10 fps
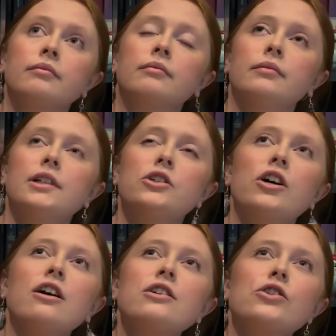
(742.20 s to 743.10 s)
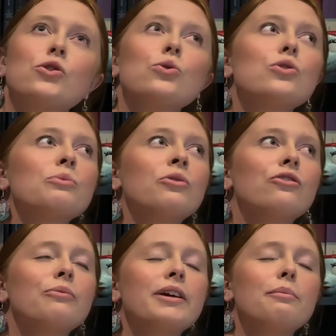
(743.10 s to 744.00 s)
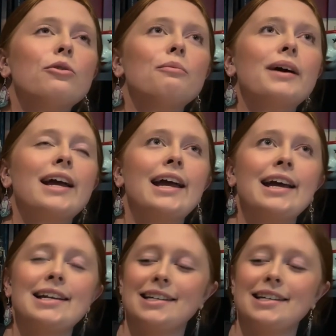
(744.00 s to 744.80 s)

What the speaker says: This jar is too small for me to put my hand